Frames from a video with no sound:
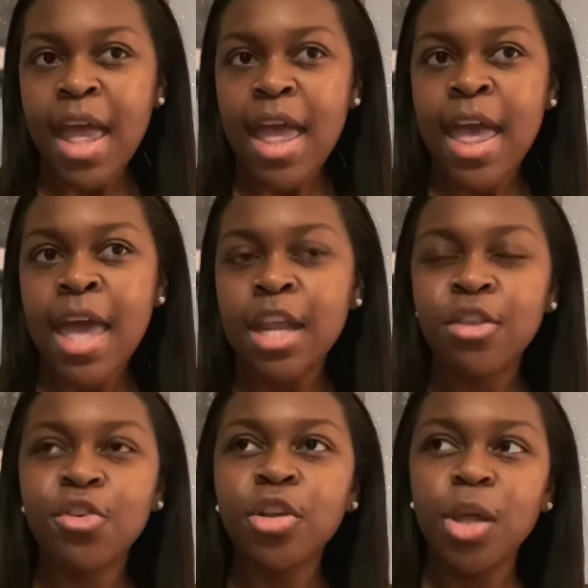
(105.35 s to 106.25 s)
and
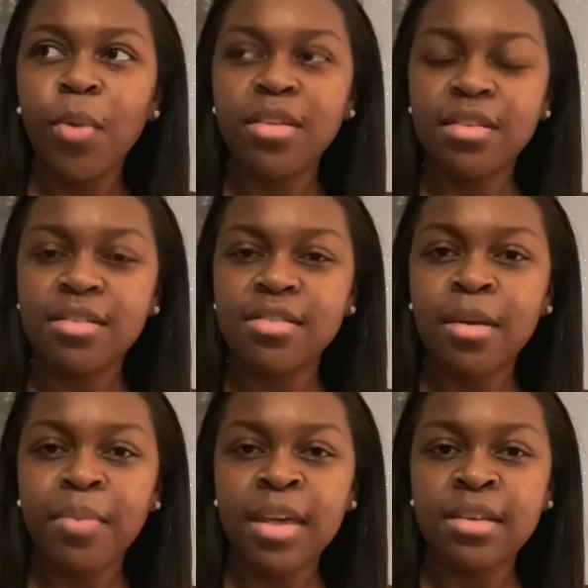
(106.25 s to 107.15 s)
it certainly wasn't
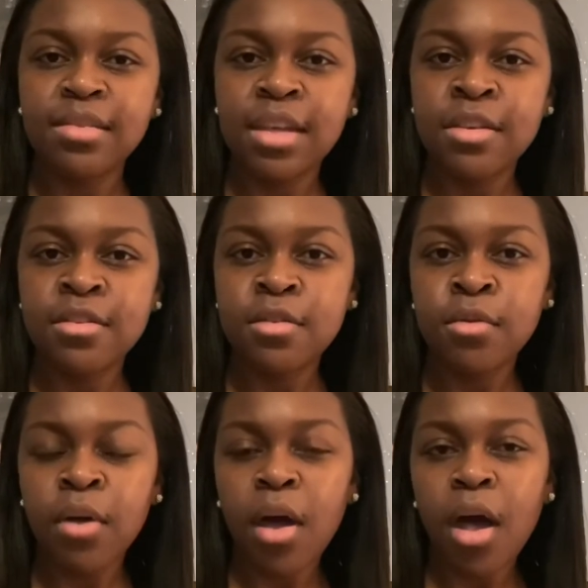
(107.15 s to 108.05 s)
something seen
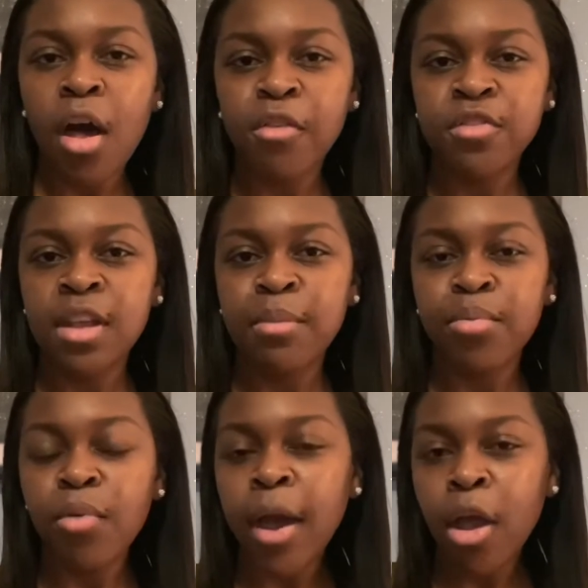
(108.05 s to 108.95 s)
too often
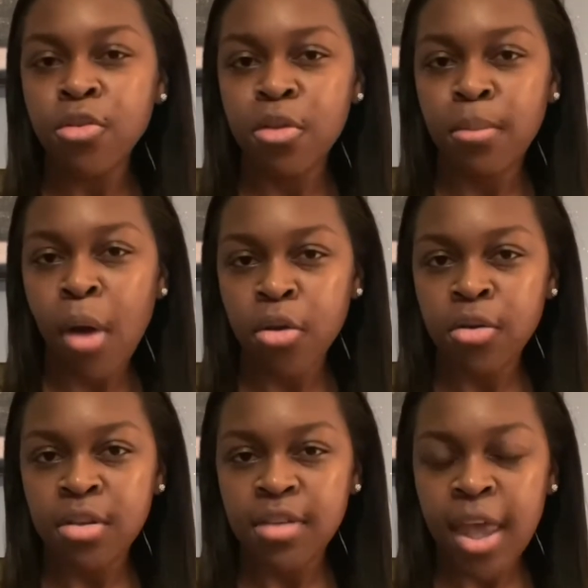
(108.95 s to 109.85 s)
prior to the
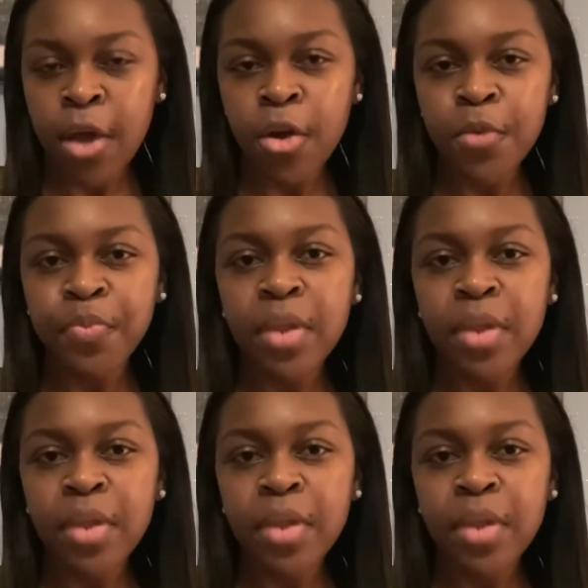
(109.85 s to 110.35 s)
modernist era,